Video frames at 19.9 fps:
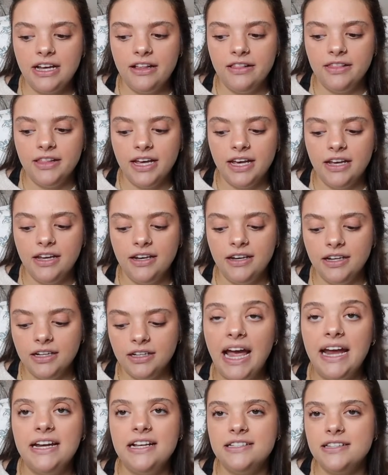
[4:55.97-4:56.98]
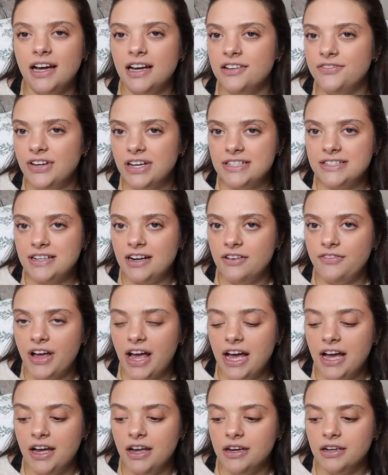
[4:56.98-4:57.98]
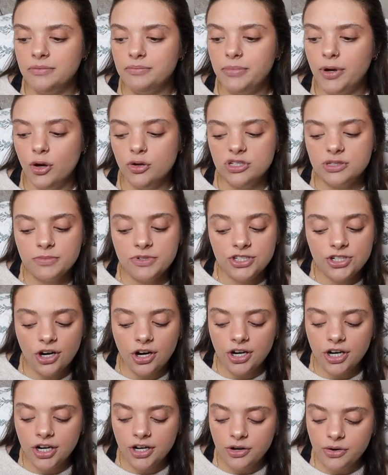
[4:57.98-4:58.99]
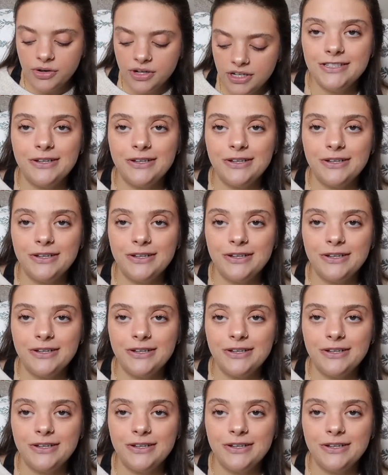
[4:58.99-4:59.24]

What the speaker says: and then any side effects that I've had post mounjaro.